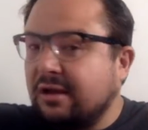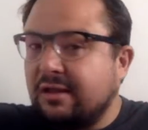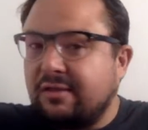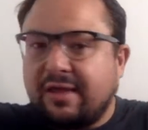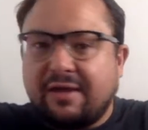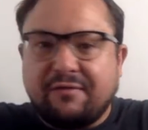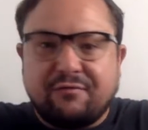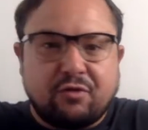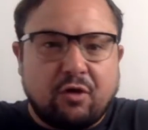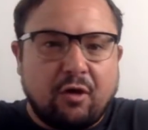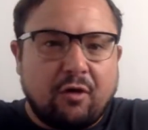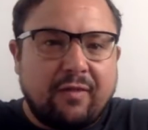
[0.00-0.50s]

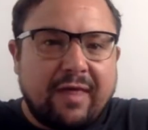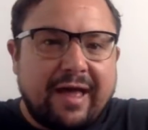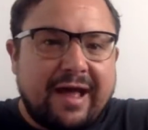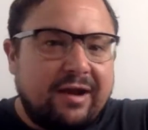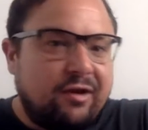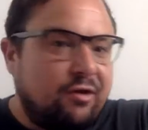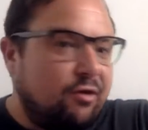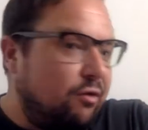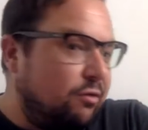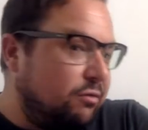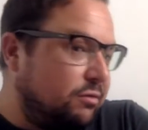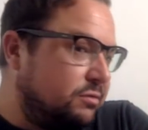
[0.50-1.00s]
They've got that
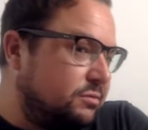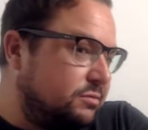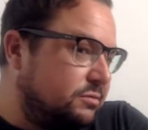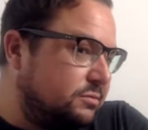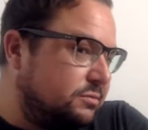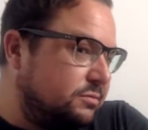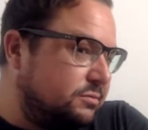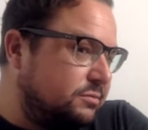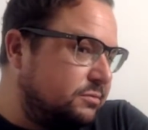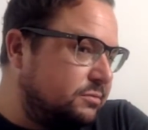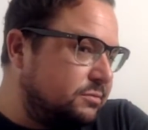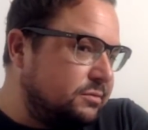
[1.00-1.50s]
long.
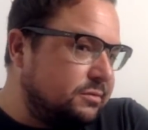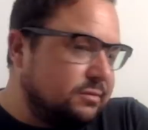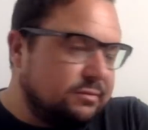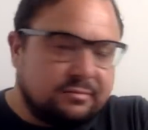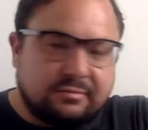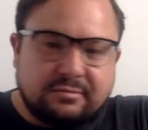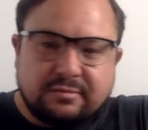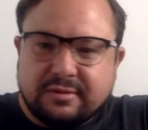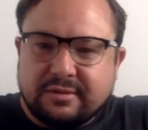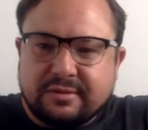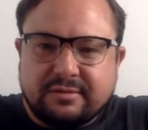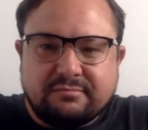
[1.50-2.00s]

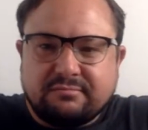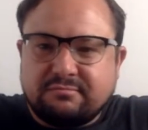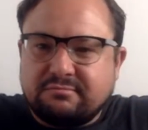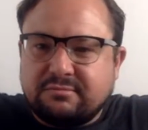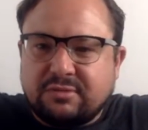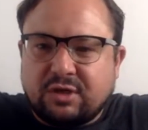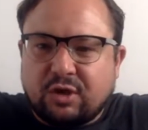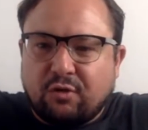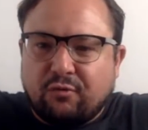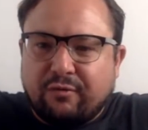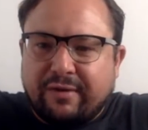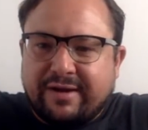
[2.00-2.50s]

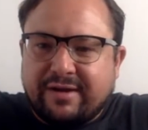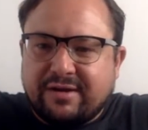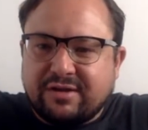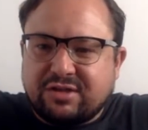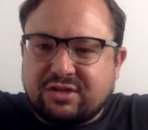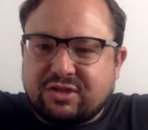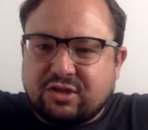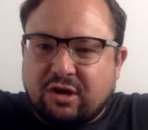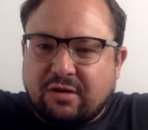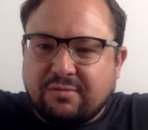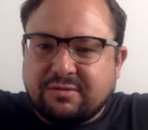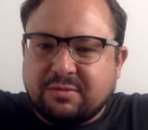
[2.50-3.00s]
Horrendous
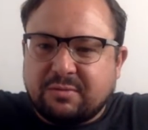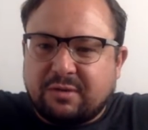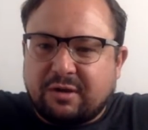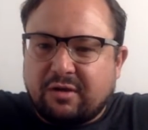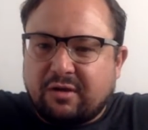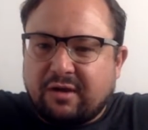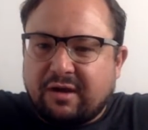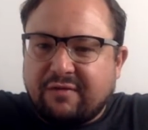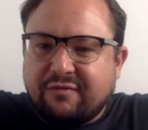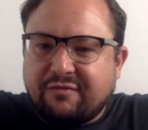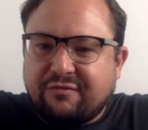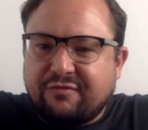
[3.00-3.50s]
times in my
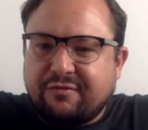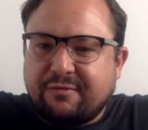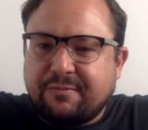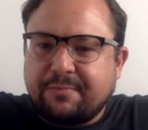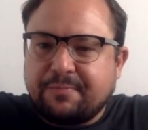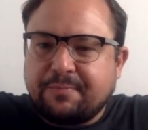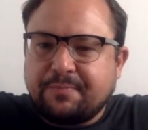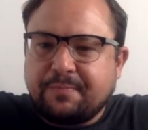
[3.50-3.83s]
life.